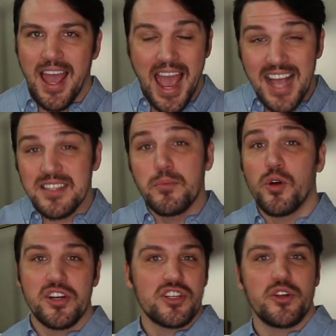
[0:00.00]
as a
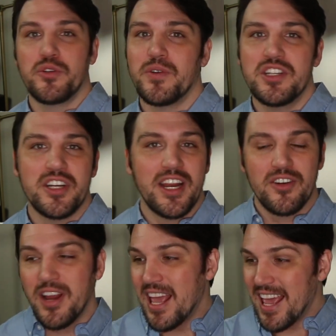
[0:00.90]
mortgage loan
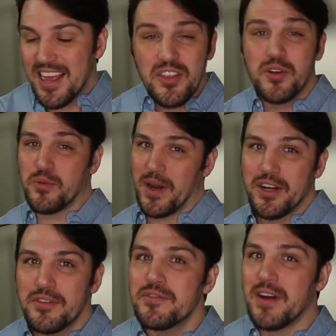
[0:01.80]
originator in the
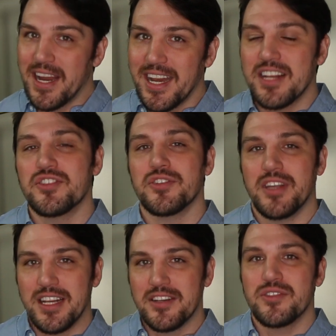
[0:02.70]
greater financial
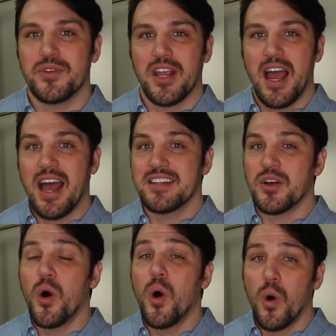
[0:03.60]
industry as a
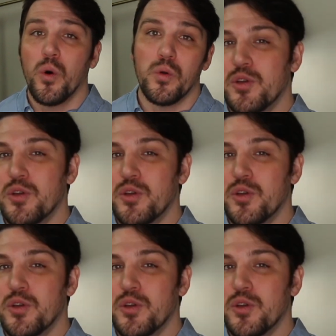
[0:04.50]
whole.